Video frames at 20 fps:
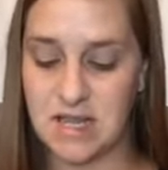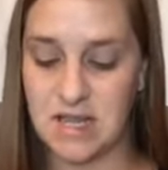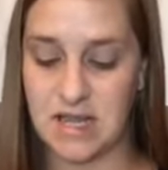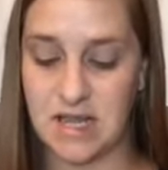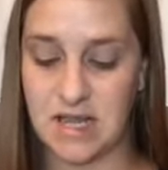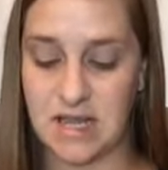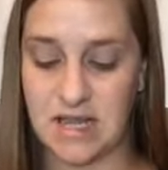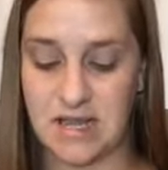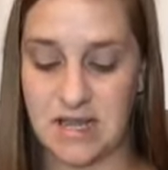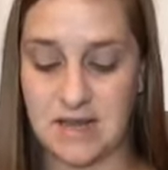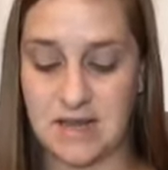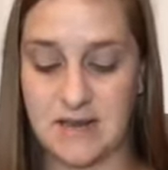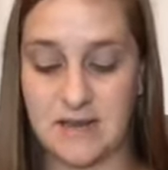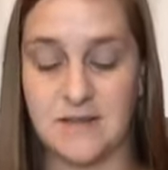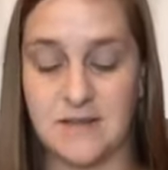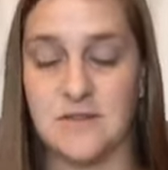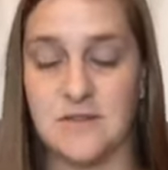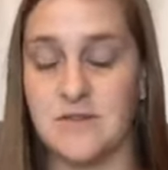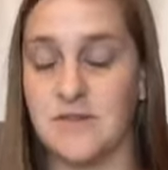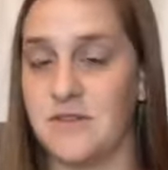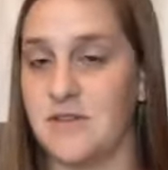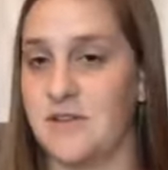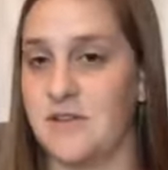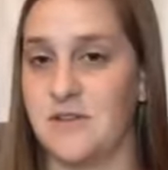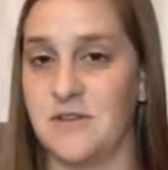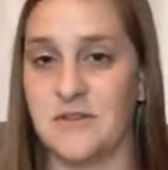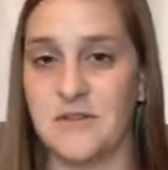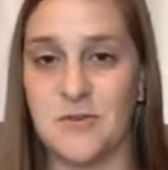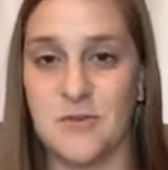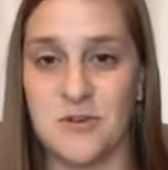and
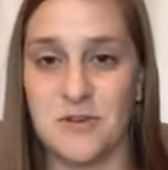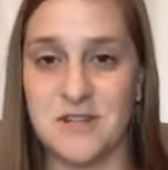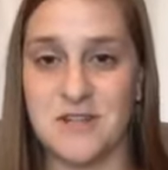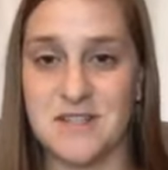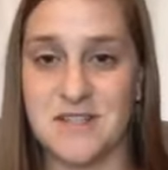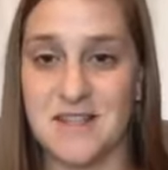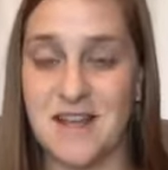they're gorgeous.